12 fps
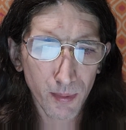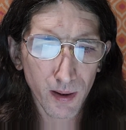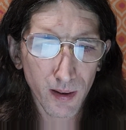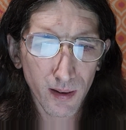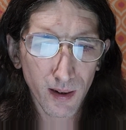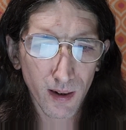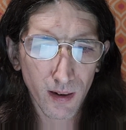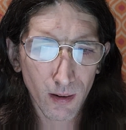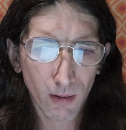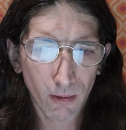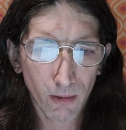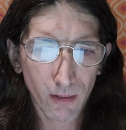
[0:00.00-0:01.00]
being that
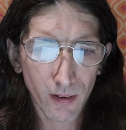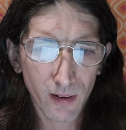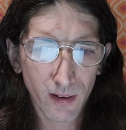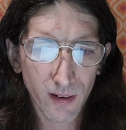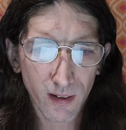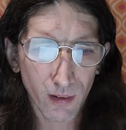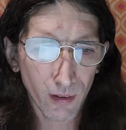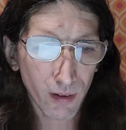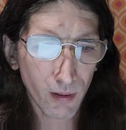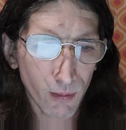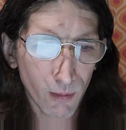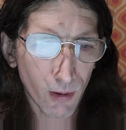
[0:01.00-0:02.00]
Thor is the
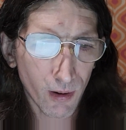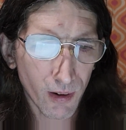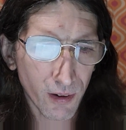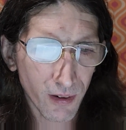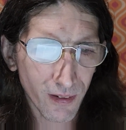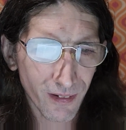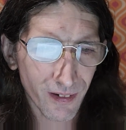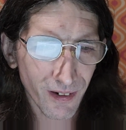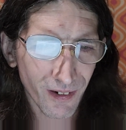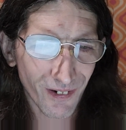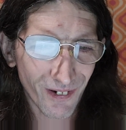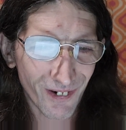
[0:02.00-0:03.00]
only one who
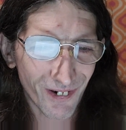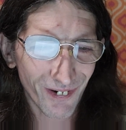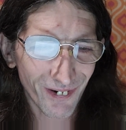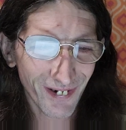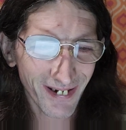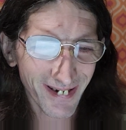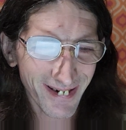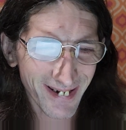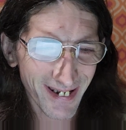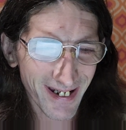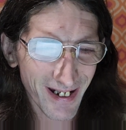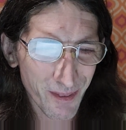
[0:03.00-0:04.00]
can hold his
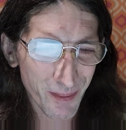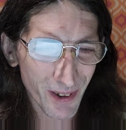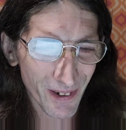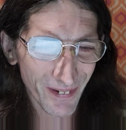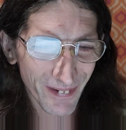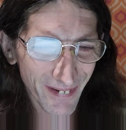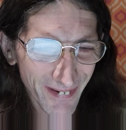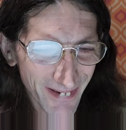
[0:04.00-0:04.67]
hammer.